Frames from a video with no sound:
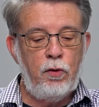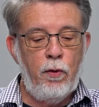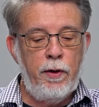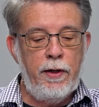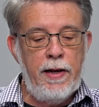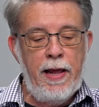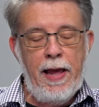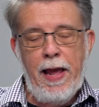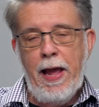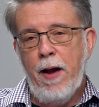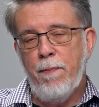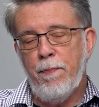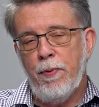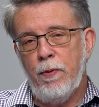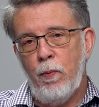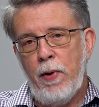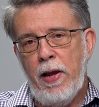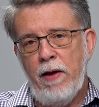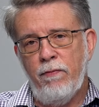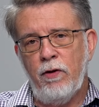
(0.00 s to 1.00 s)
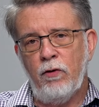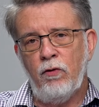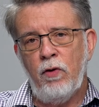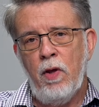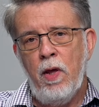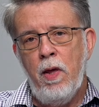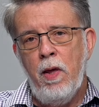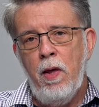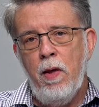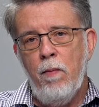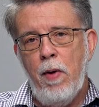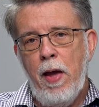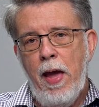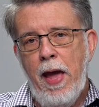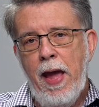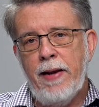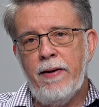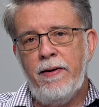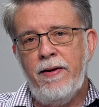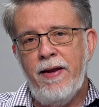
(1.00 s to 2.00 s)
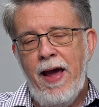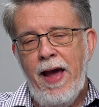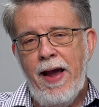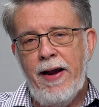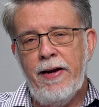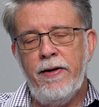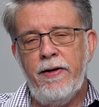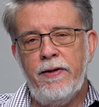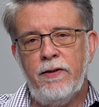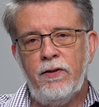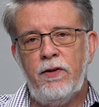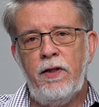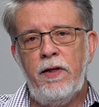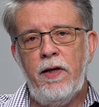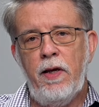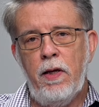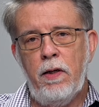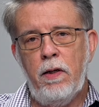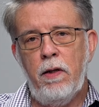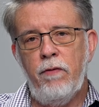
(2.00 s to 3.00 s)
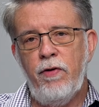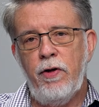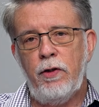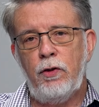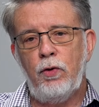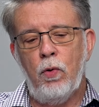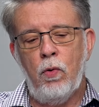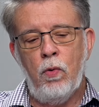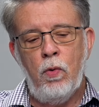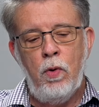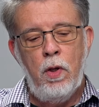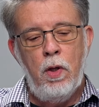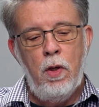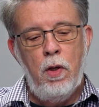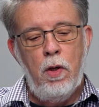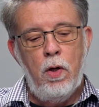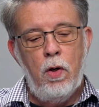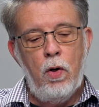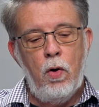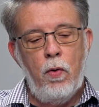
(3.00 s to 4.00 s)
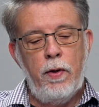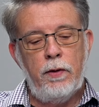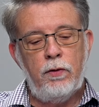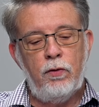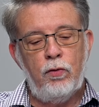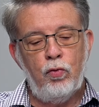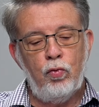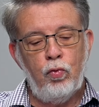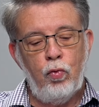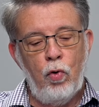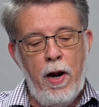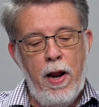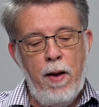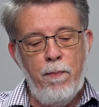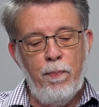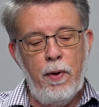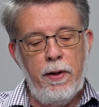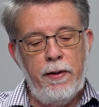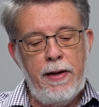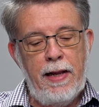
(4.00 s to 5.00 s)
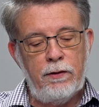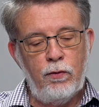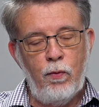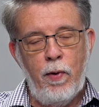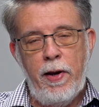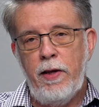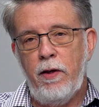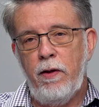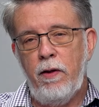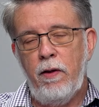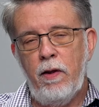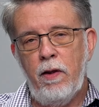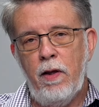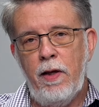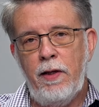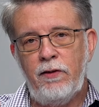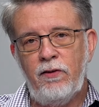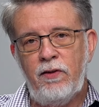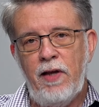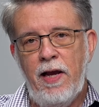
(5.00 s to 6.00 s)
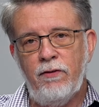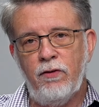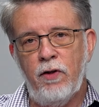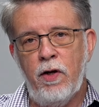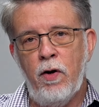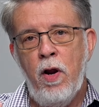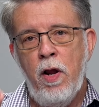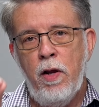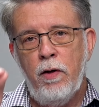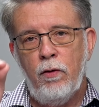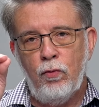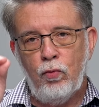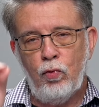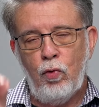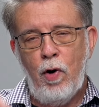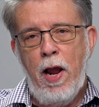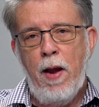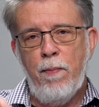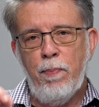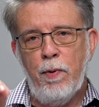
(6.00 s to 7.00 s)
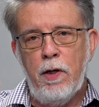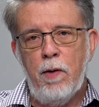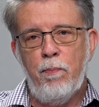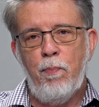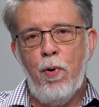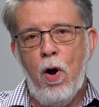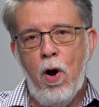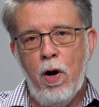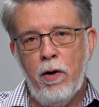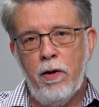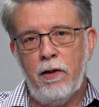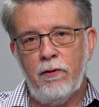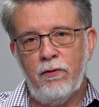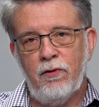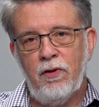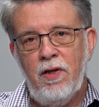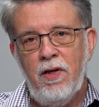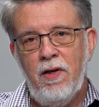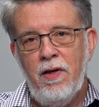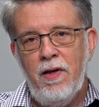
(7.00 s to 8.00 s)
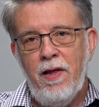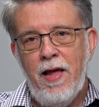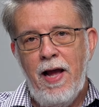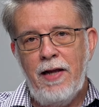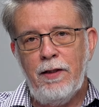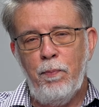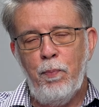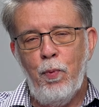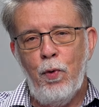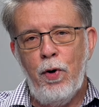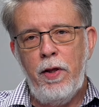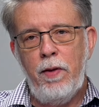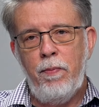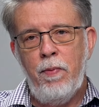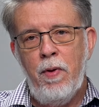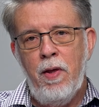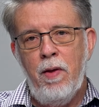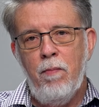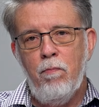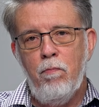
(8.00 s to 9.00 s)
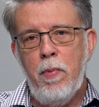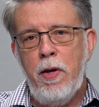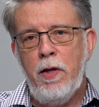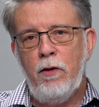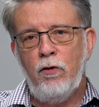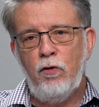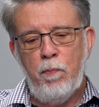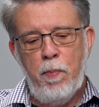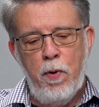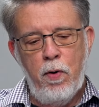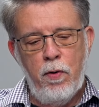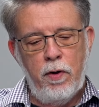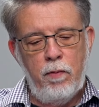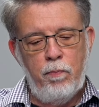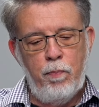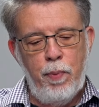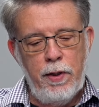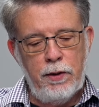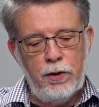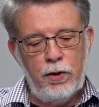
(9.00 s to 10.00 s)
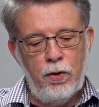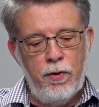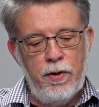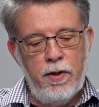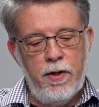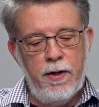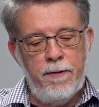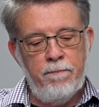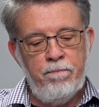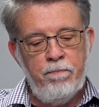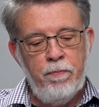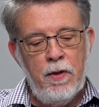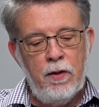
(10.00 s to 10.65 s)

So it can happen. We have this antagonistic individual who is trampling, that's the way he, he says it, trampling upon us. That's a pretty mean spirited picture, isn't it?